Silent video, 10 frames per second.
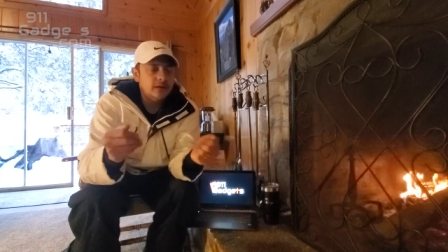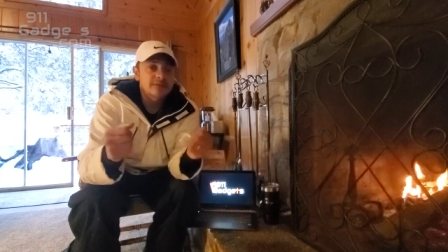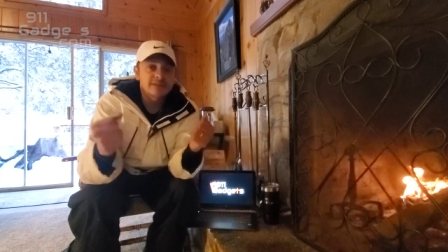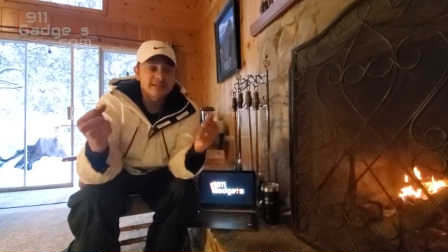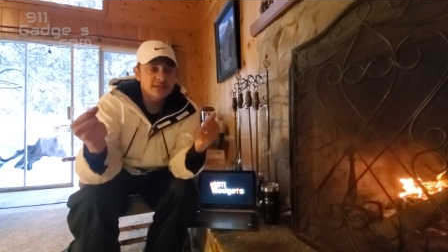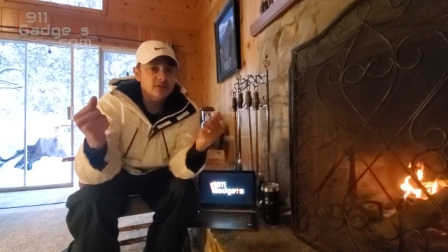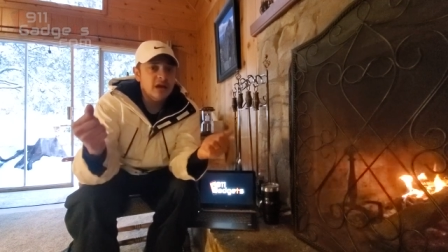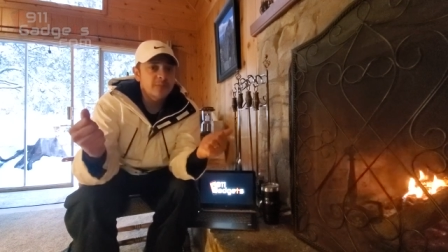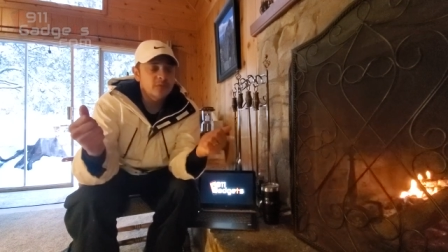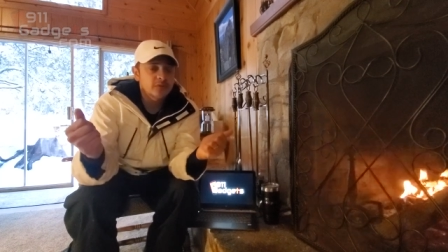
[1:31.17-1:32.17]
If they say you're
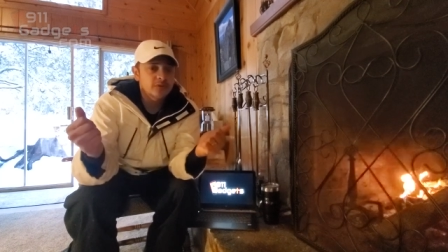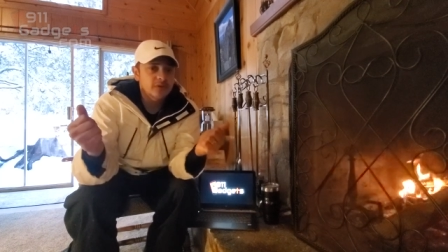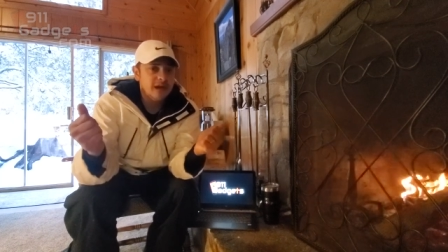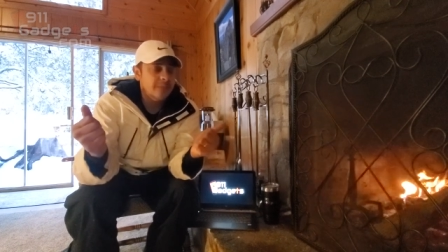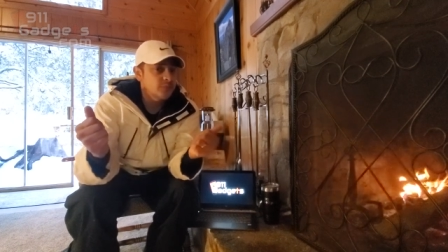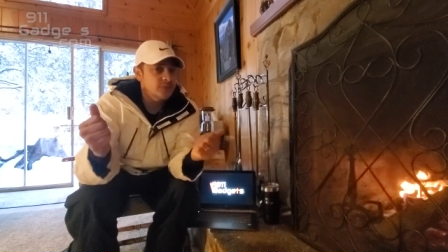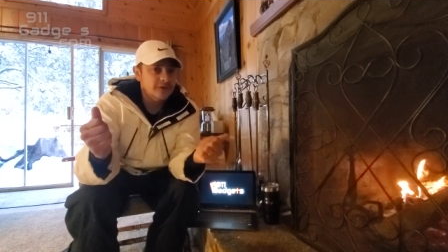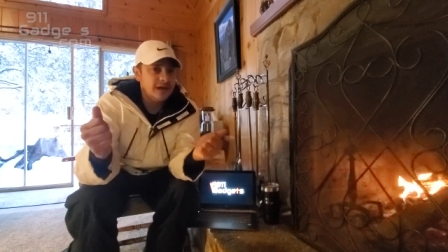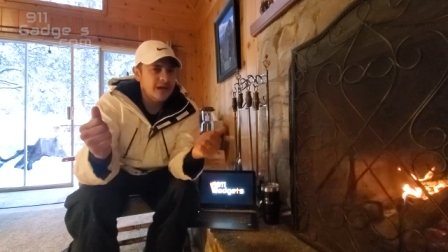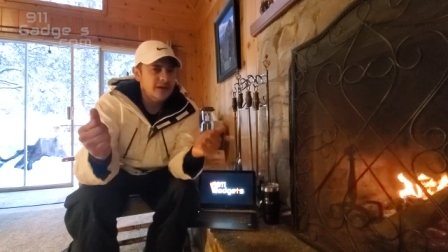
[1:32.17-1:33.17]
happy where they're happy where
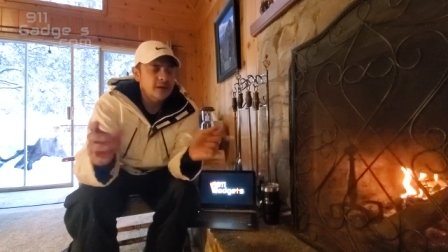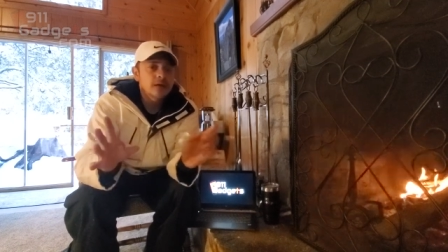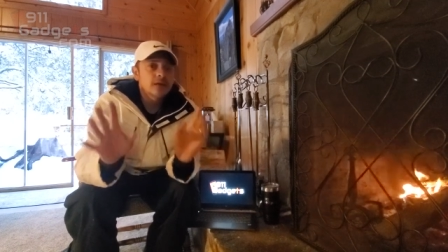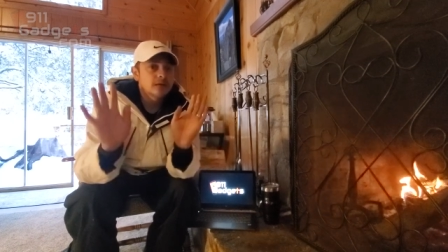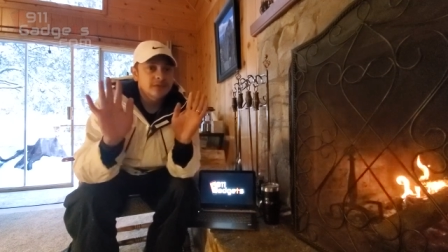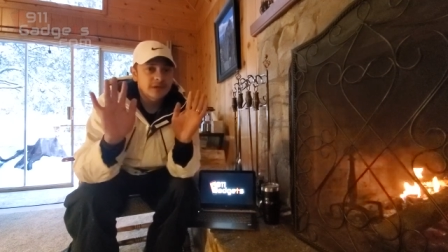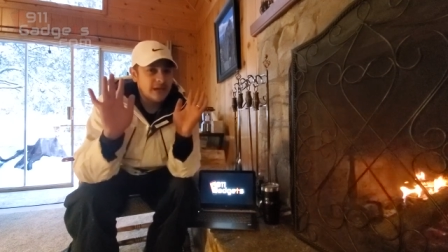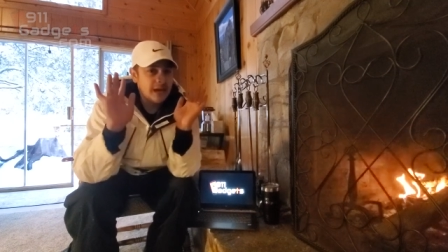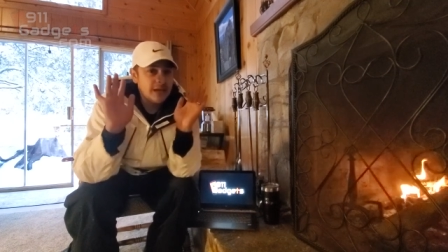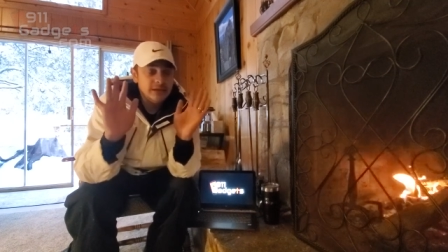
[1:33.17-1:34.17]
they're at, then
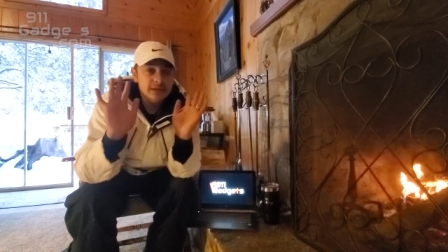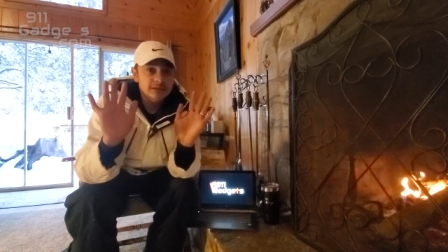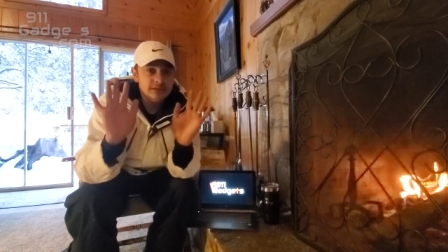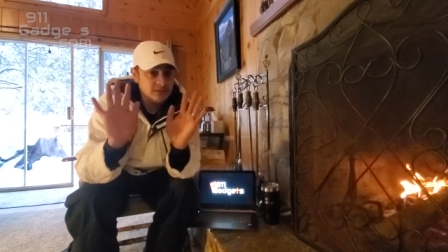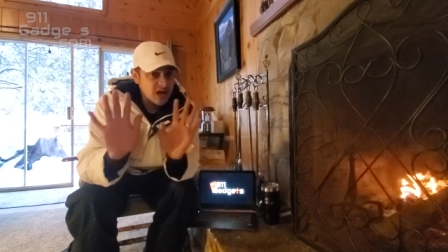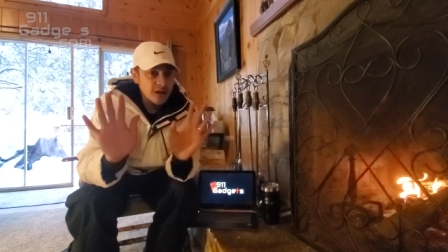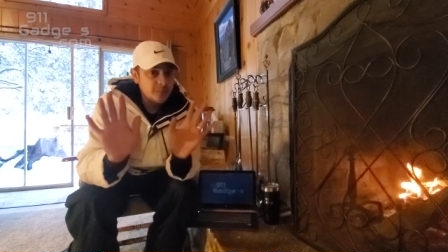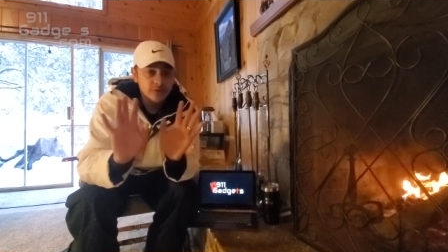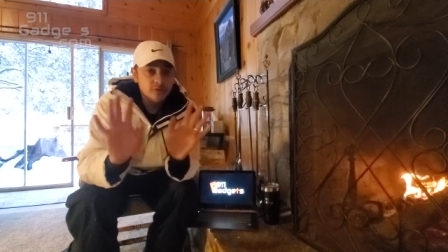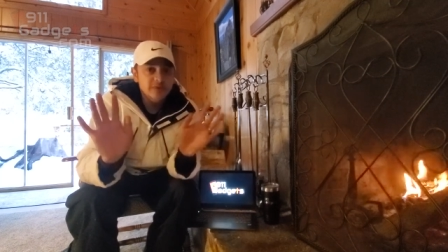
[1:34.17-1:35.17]
I need to stop,
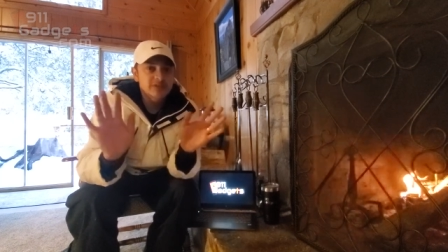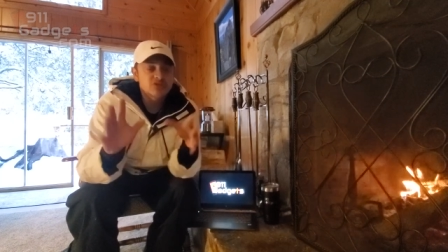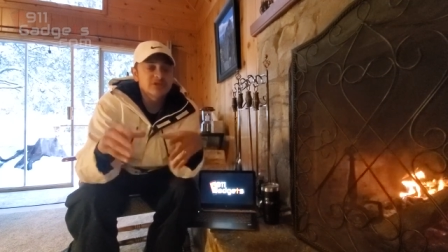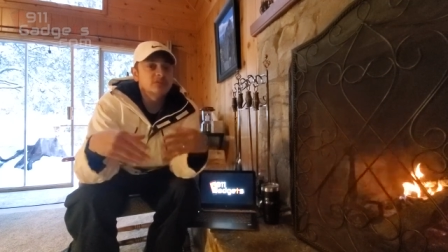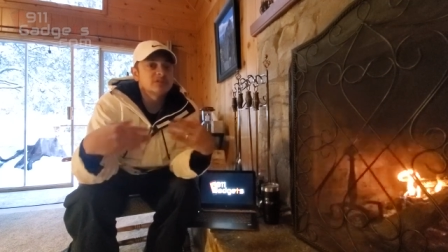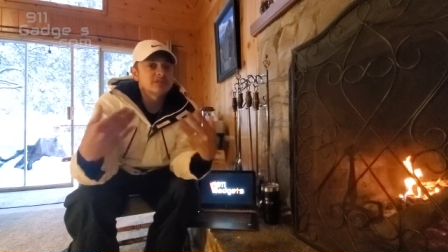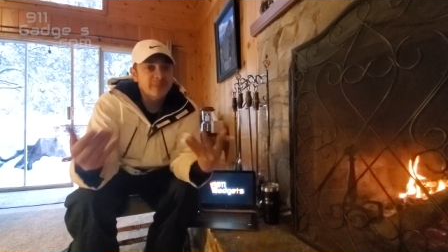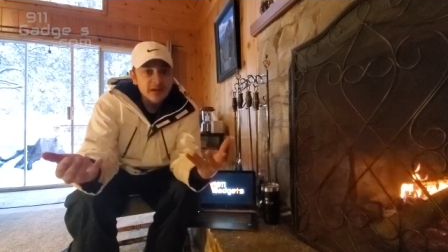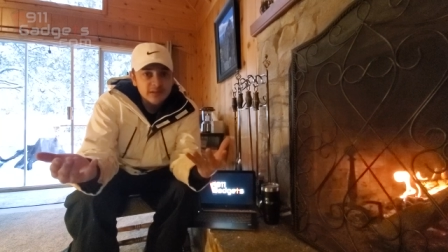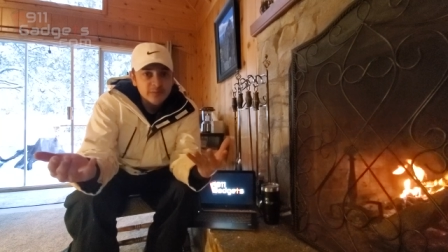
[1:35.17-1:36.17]
you know, because you need to
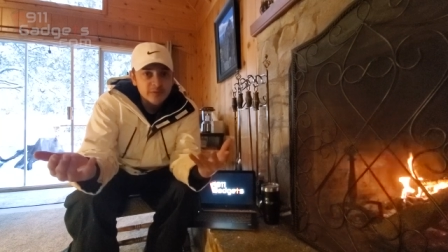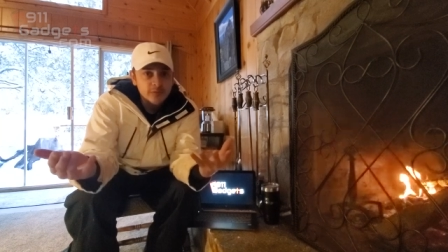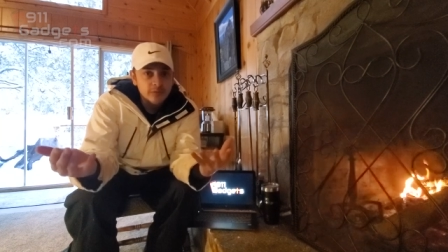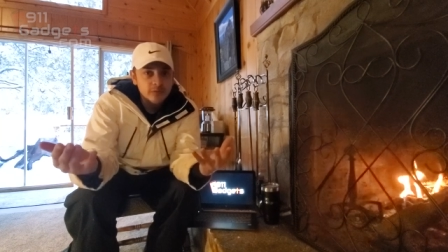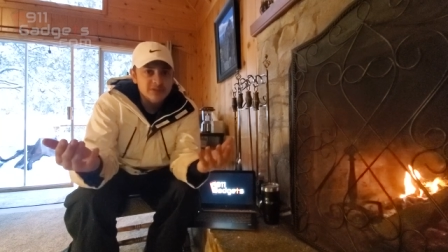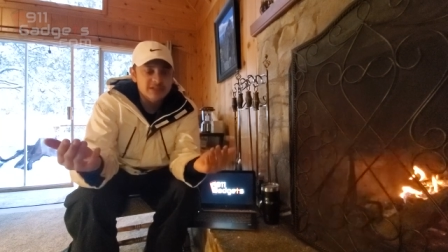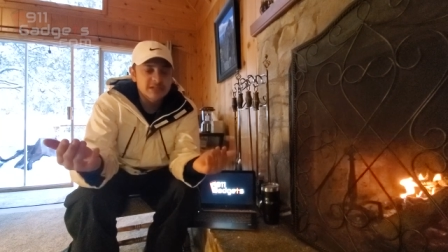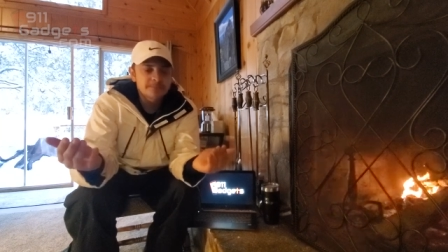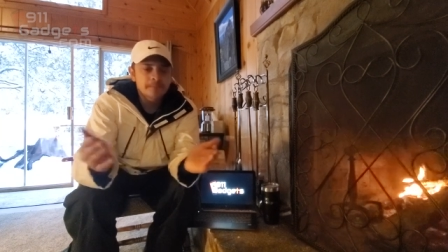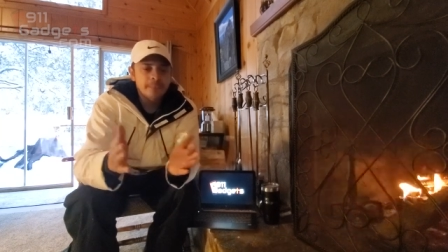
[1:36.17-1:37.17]
respect people, you see?